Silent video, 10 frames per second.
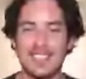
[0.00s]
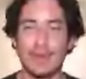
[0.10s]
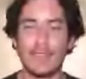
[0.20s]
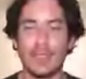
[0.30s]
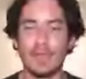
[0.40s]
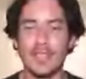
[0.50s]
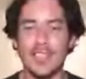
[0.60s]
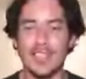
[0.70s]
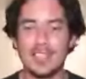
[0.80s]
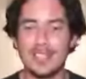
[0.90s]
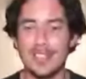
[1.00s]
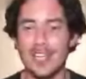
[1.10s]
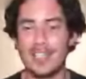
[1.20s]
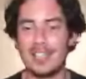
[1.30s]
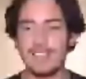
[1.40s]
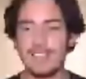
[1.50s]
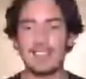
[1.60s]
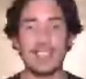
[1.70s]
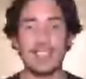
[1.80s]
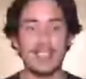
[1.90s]
Someone told me that today
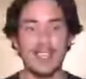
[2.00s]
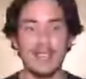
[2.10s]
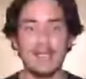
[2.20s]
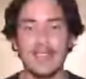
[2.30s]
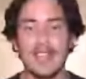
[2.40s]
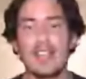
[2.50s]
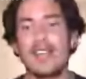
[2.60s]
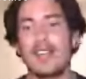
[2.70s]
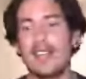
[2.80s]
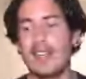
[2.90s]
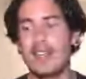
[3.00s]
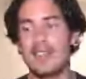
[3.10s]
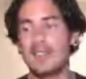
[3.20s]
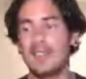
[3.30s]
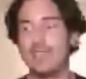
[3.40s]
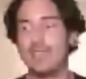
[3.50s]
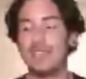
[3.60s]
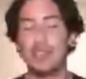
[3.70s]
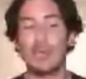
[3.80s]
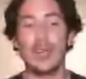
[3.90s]
is Sunday. I
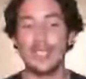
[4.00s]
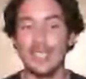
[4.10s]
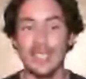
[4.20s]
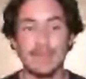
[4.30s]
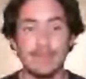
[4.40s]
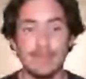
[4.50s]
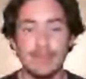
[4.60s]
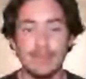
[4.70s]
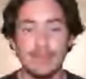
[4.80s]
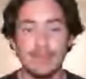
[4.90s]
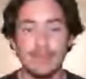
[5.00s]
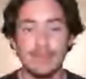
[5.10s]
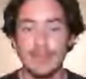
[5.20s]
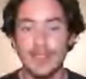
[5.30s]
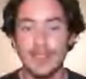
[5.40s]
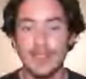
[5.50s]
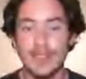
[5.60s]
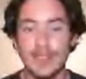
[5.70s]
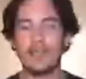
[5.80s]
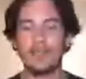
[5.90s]
have no idea which day is
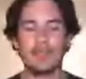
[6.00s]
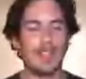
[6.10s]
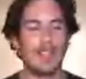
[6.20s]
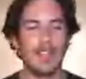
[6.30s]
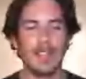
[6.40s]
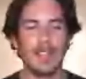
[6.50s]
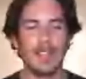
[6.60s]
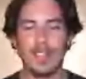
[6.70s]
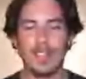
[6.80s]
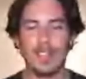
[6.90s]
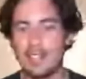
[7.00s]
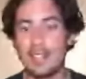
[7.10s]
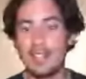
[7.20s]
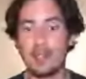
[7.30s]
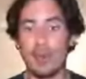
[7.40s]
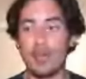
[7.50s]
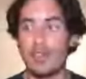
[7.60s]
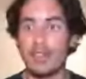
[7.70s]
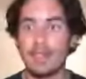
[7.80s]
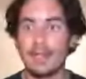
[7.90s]
today since a
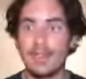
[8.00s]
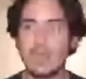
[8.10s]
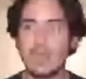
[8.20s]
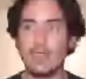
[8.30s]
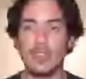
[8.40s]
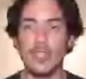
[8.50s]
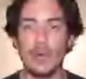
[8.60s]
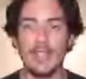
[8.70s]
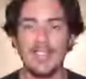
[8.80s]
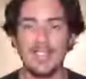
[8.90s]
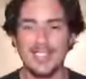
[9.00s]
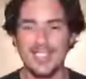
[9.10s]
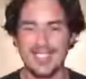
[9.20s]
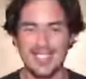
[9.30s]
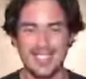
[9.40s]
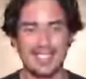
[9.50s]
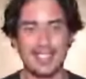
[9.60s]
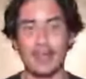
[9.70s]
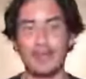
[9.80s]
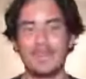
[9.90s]
month, not knowing it,
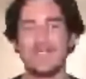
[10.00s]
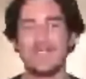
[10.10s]
so